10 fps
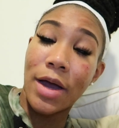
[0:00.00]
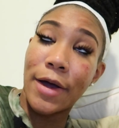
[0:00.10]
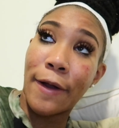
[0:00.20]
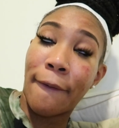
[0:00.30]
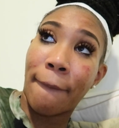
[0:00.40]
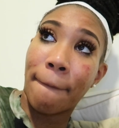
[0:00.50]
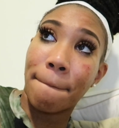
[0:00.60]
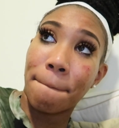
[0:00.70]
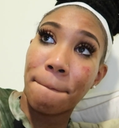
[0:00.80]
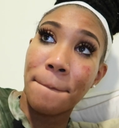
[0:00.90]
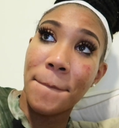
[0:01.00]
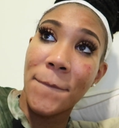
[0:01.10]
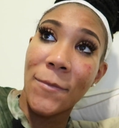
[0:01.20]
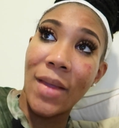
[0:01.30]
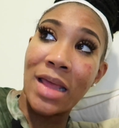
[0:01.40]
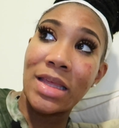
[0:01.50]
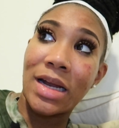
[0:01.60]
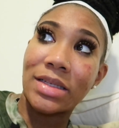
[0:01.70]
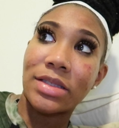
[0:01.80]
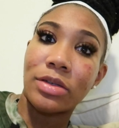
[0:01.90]
And
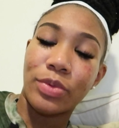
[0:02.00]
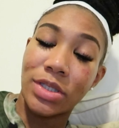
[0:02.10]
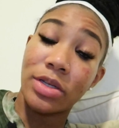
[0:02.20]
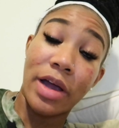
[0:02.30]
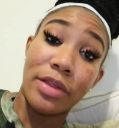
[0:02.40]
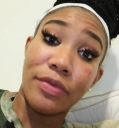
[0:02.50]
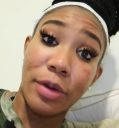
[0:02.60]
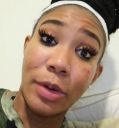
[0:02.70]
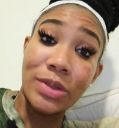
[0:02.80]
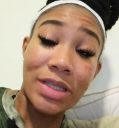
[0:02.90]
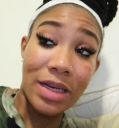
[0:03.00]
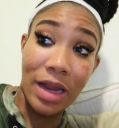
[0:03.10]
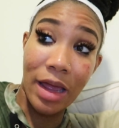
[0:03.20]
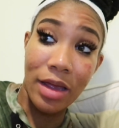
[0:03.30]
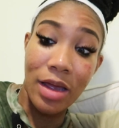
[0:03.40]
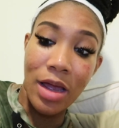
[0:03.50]
then we still have to film on Sunday.